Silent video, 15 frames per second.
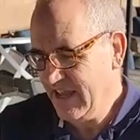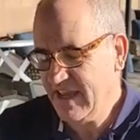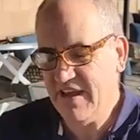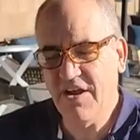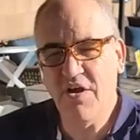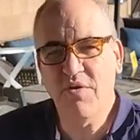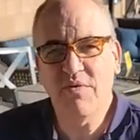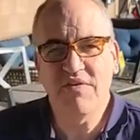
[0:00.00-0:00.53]

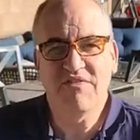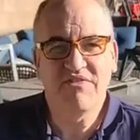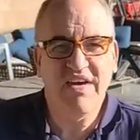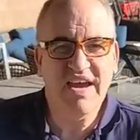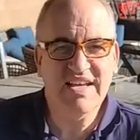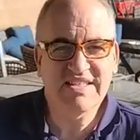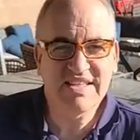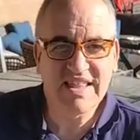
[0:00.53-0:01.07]
You know, we
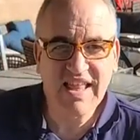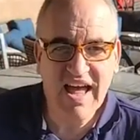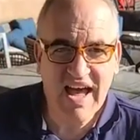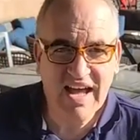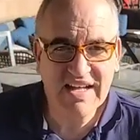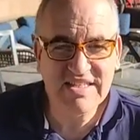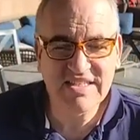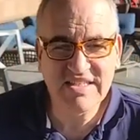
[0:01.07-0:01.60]
face
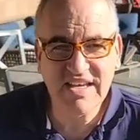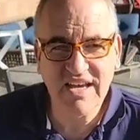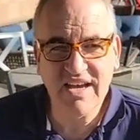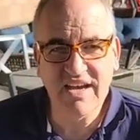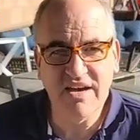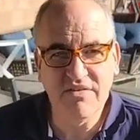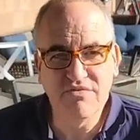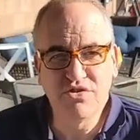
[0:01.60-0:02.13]
lots
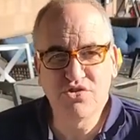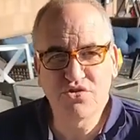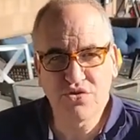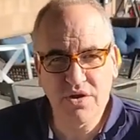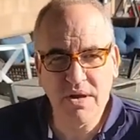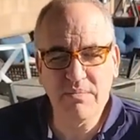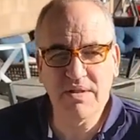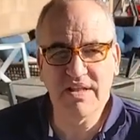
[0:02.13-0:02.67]
of
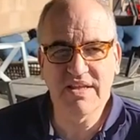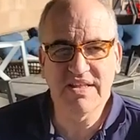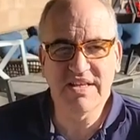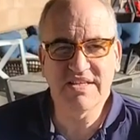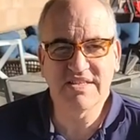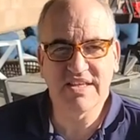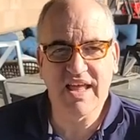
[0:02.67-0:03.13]
trouble in this